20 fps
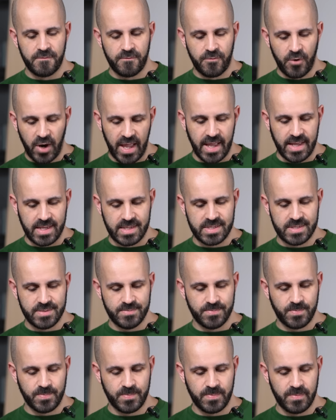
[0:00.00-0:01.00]
francs,
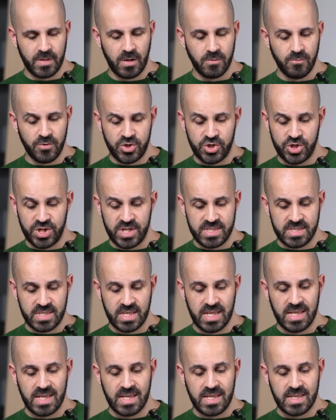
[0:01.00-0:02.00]
which is